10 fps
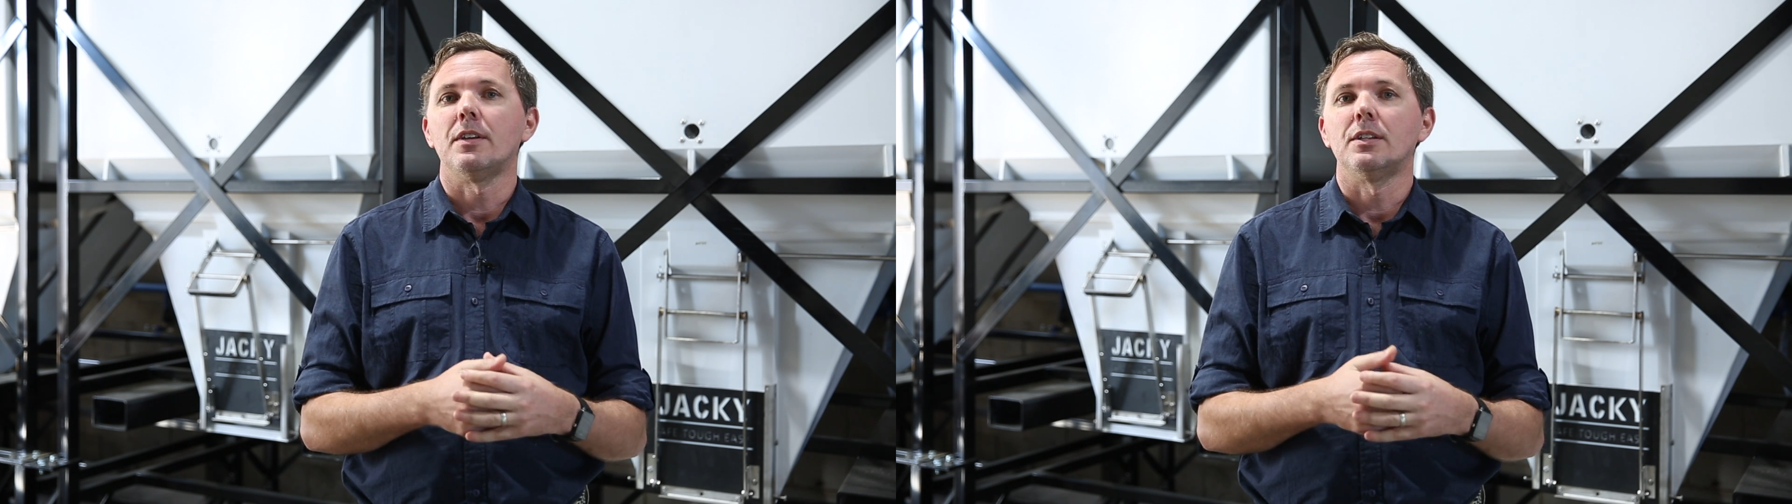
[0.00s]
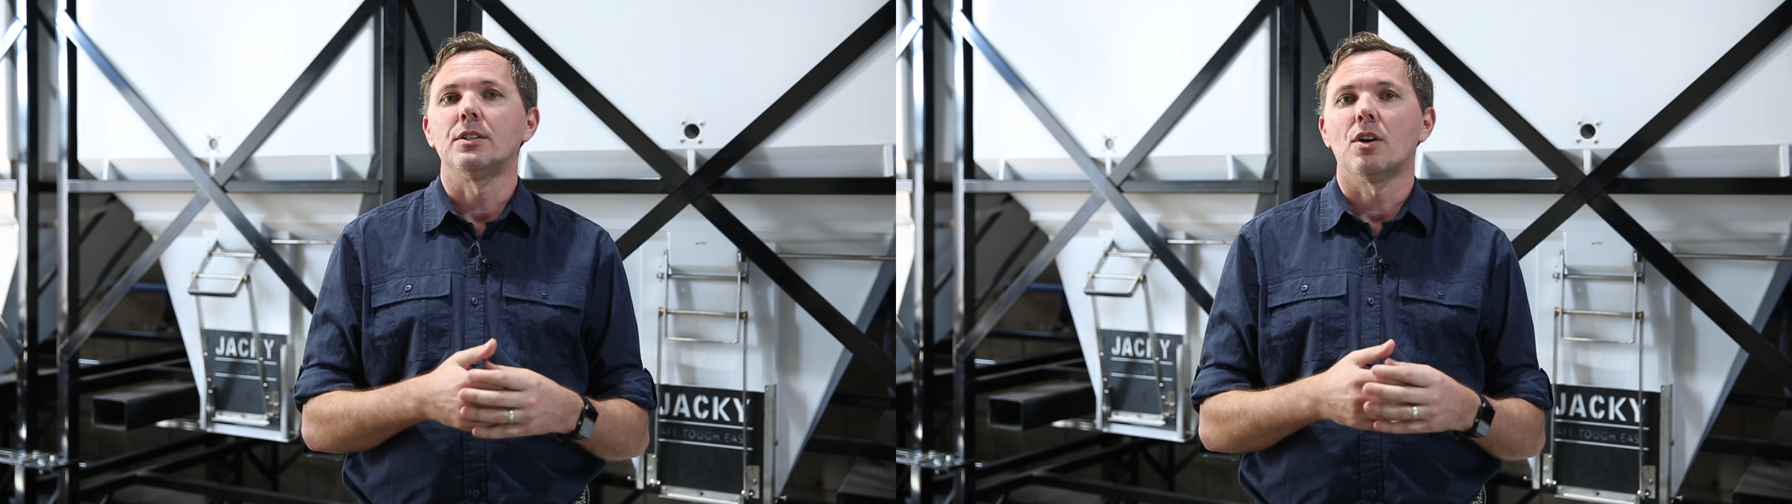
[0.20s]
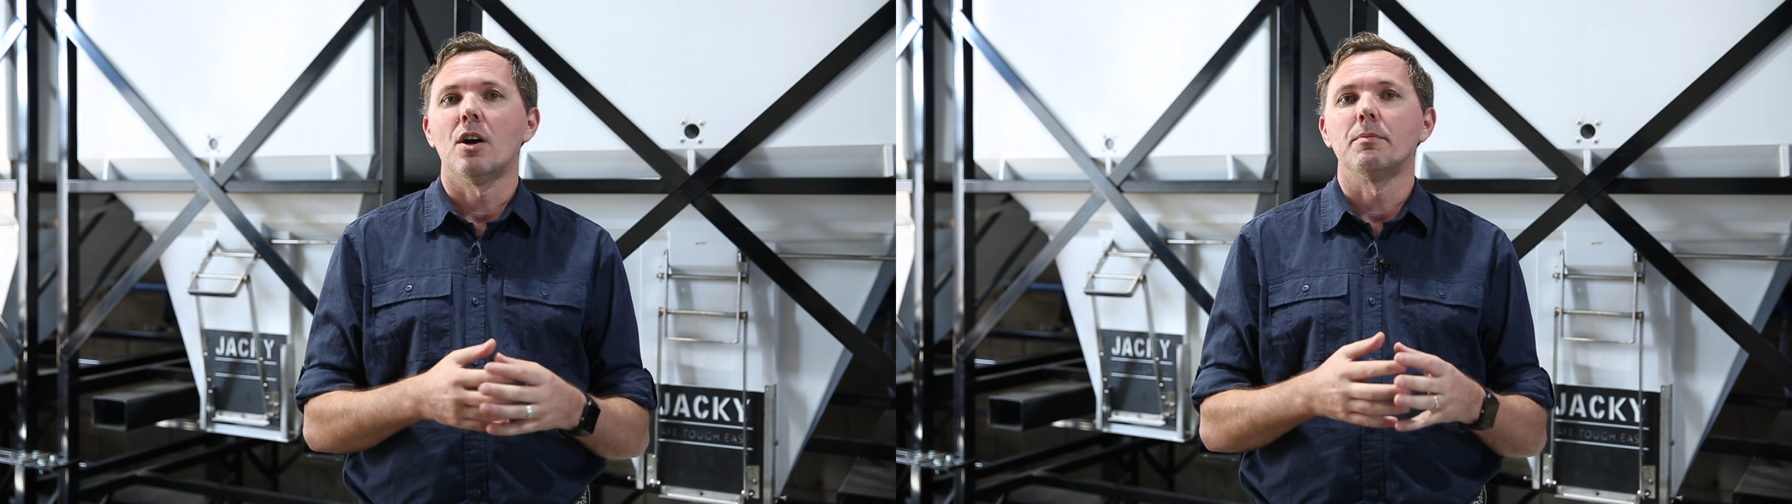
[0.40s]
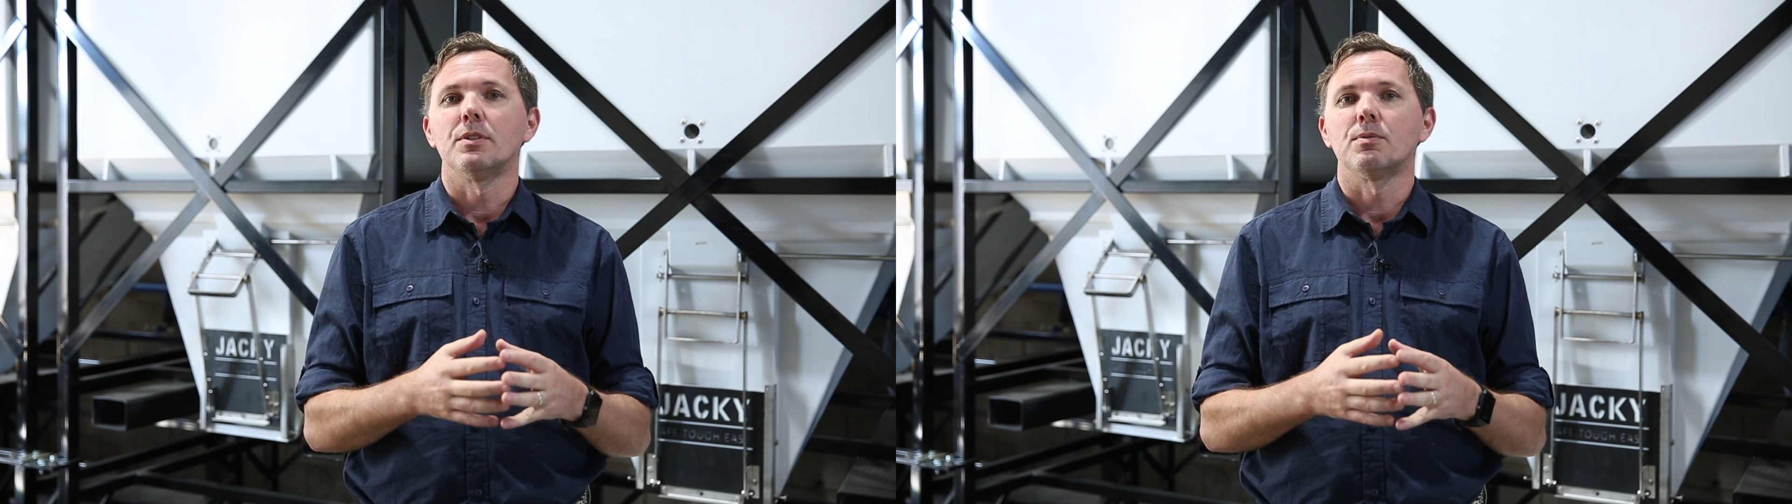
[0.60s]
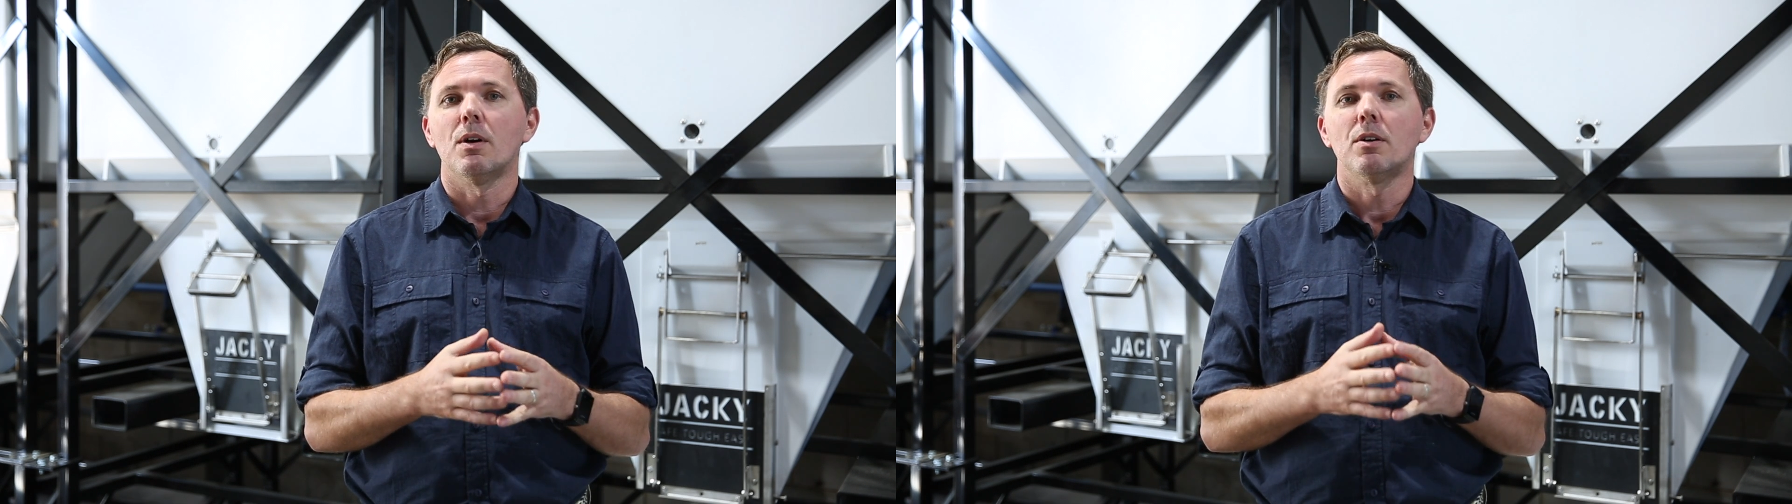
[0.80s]
in time
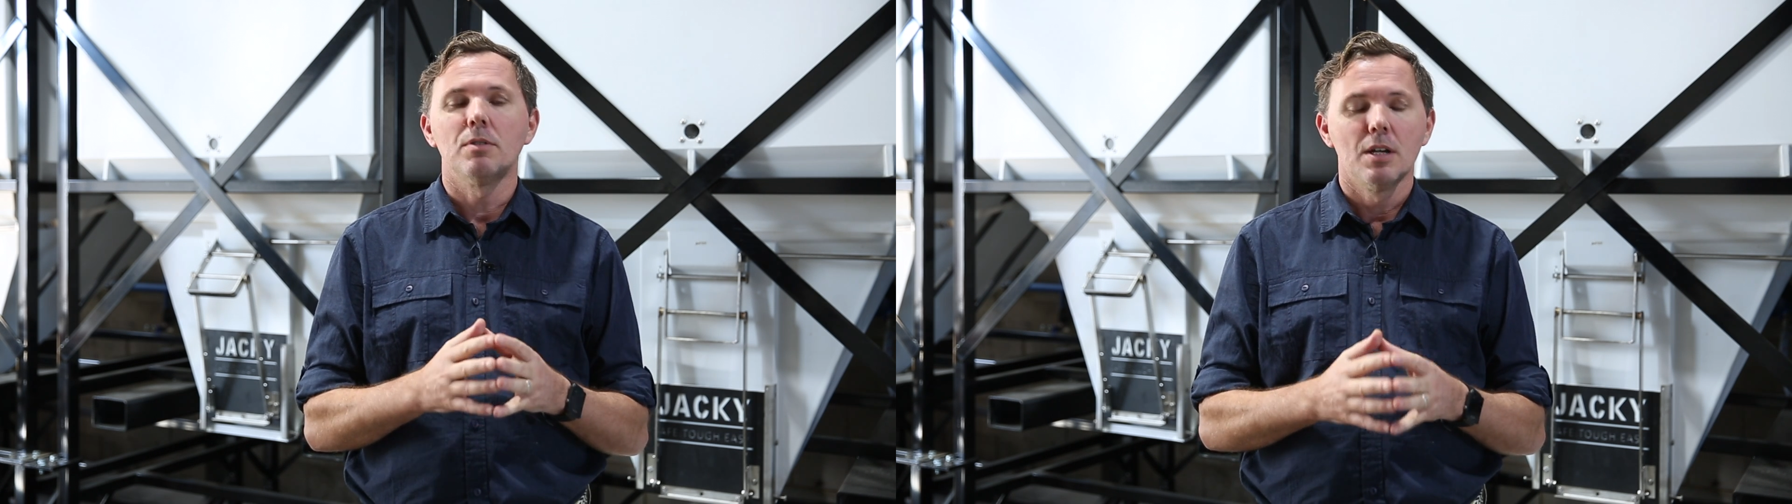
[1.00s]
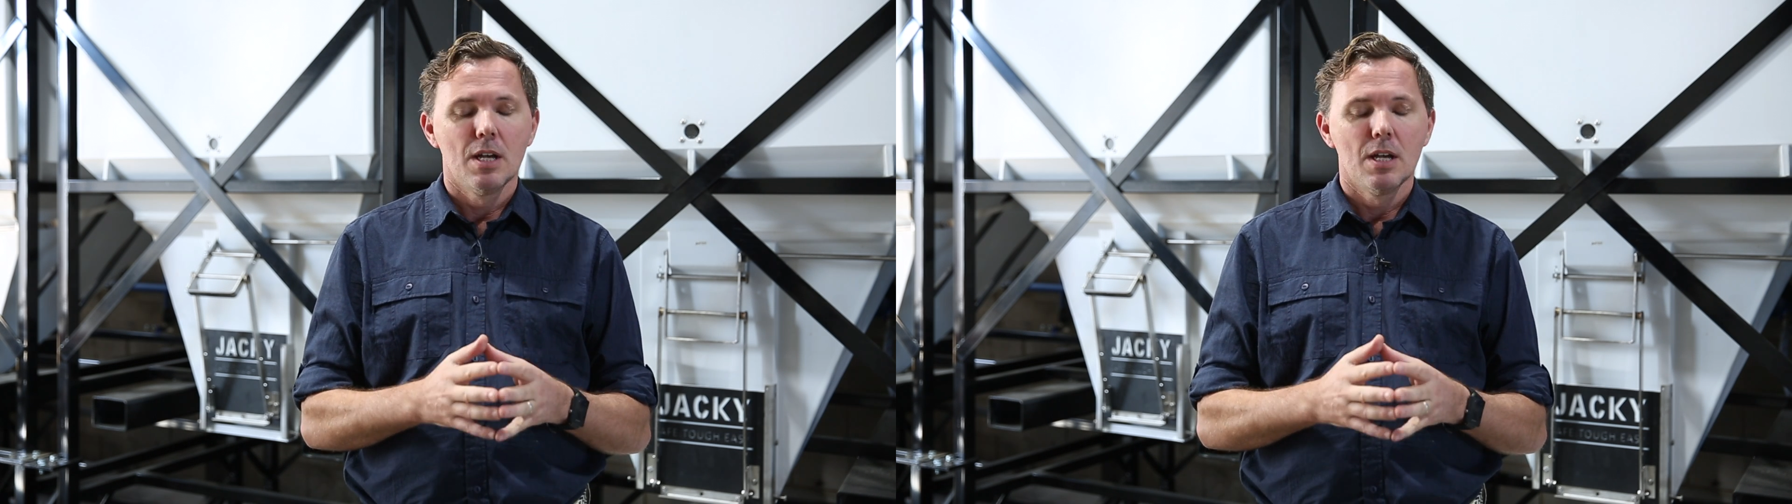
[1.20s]
as well.